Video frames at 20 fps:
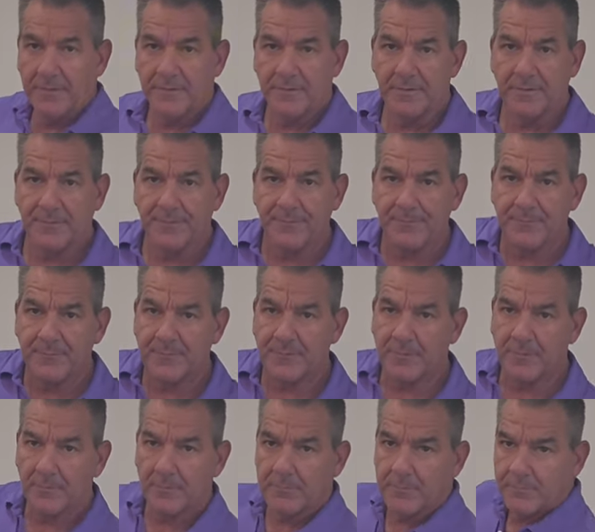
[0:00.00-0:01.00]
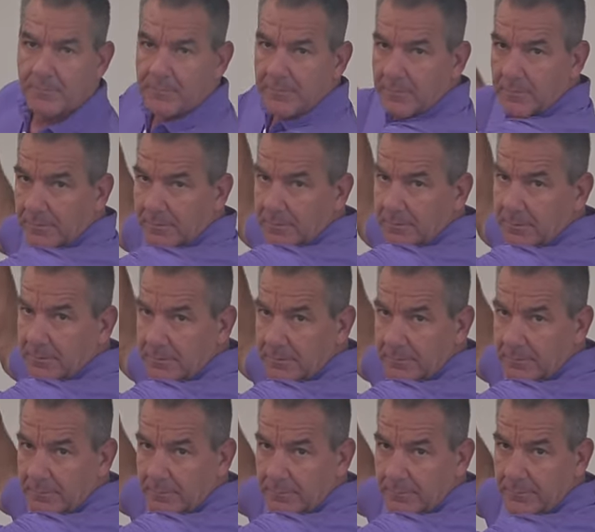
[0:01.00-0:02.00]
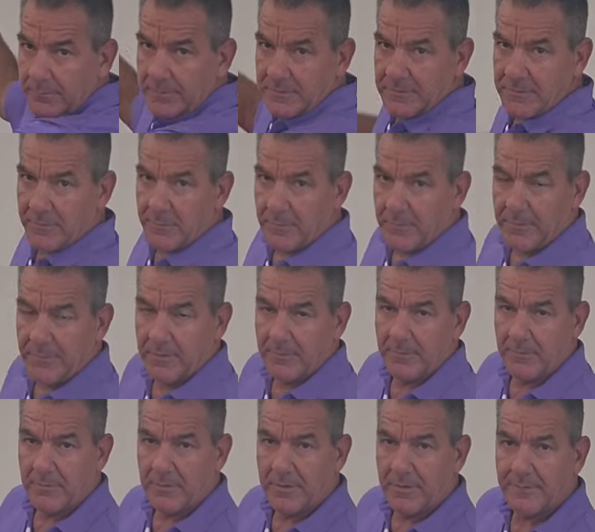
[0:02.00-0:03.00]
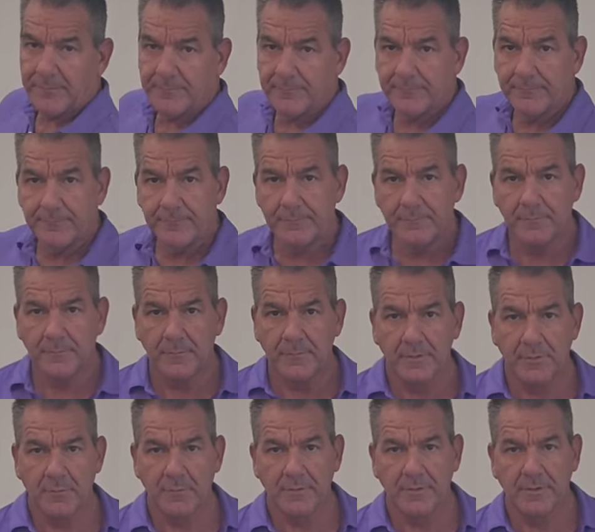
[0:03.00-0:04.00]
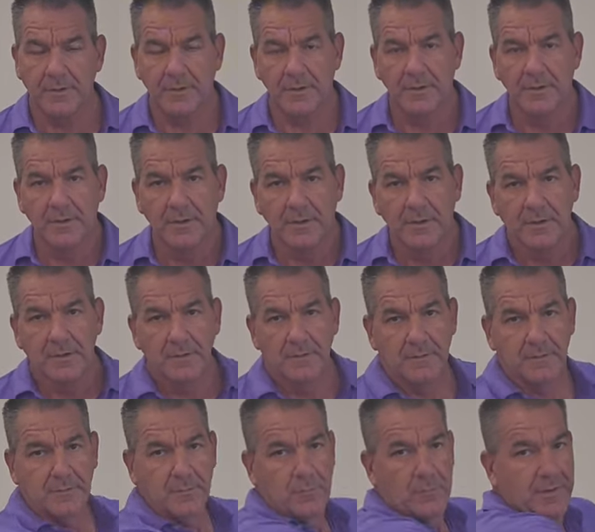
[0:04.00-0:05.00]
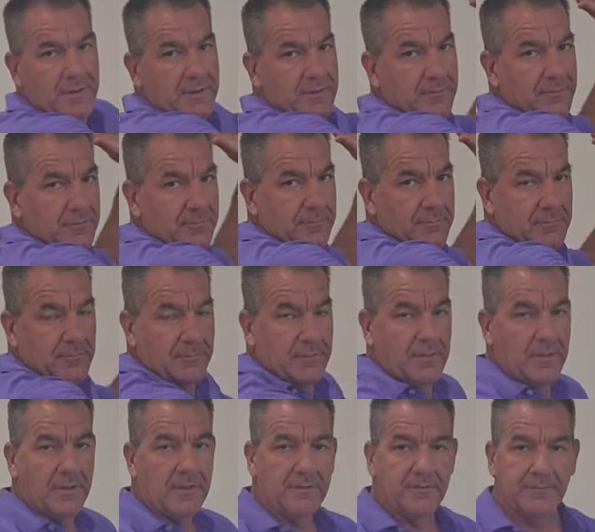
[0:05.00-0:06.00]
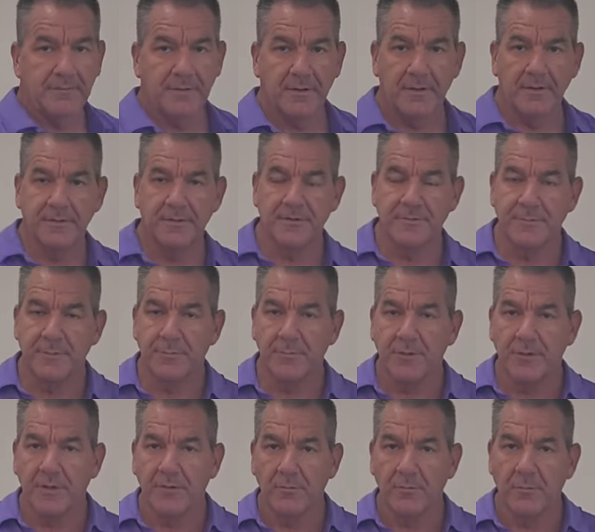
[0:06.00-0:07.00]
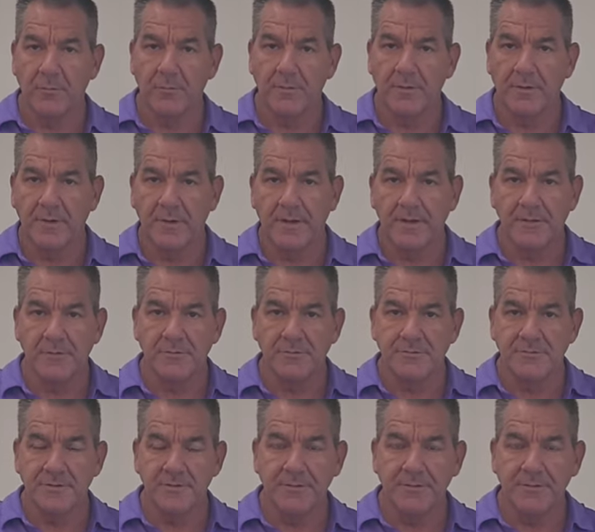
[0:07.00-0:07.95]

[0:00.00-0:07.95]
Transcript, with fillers: Okay? So there's all my weight on the right. Now over here, then the weight is on the left. Now I teach people how to roll their ankles to